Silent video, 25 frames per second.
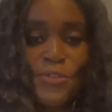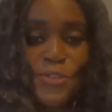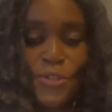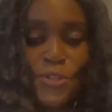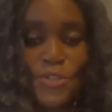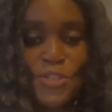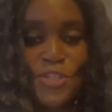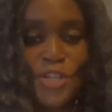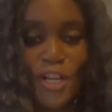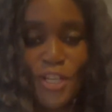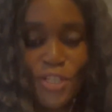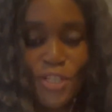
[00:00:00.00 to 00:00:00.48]
you
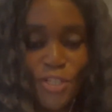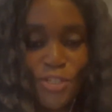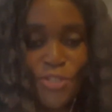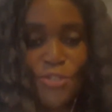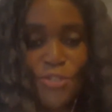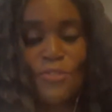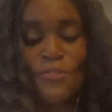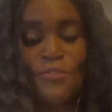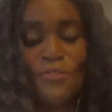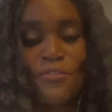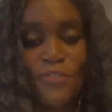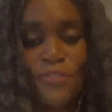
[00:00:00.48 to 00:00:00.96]
know, touches
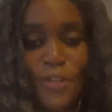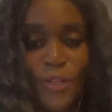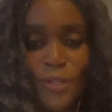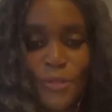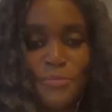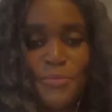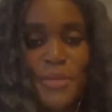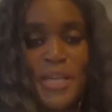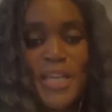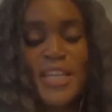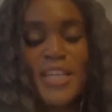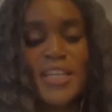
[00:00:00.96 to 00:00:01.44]
on
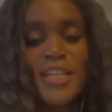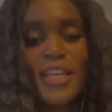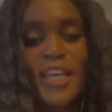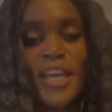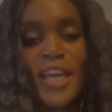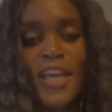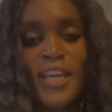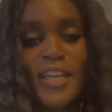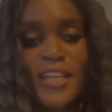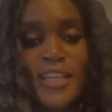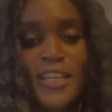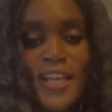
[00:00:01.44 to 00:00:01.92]

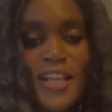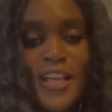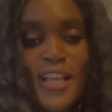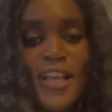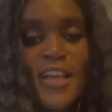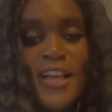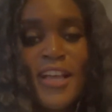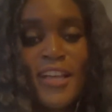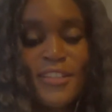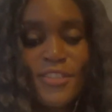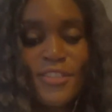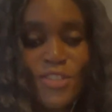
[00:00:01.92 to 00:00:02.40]
filmmaking
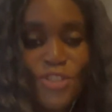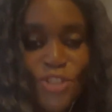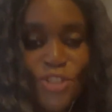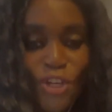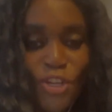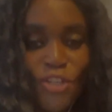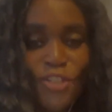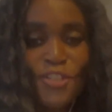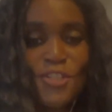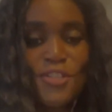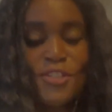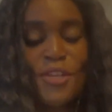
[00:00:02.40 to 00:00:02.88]
and
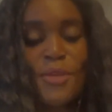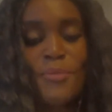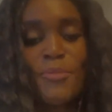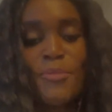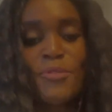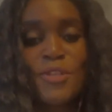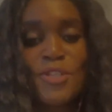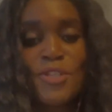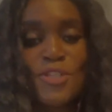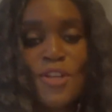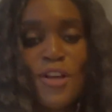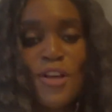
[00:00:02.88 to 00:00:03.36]
journalism
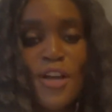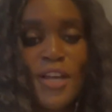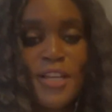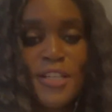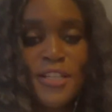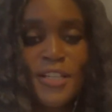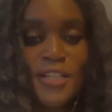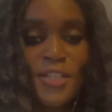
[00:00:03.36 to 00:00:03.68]
on the side.